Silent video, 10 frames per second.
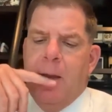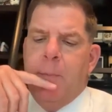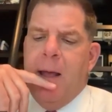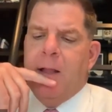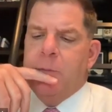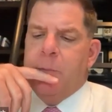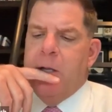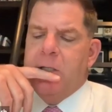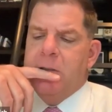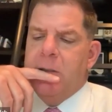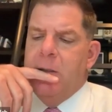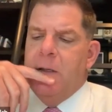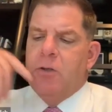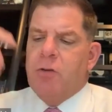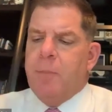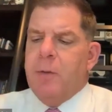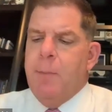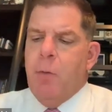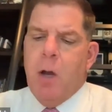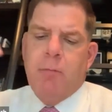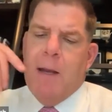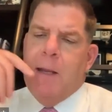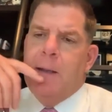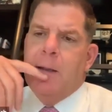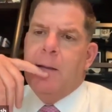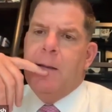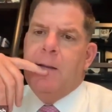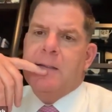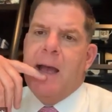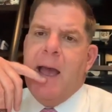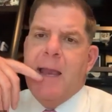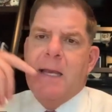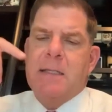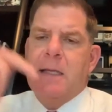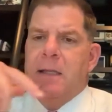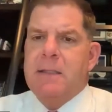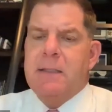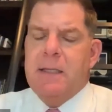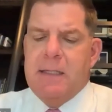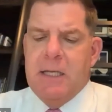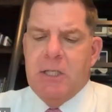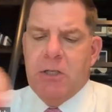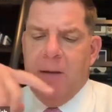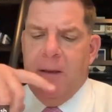balanced budgets, AAA bond rating, and it's the highest in the city's history.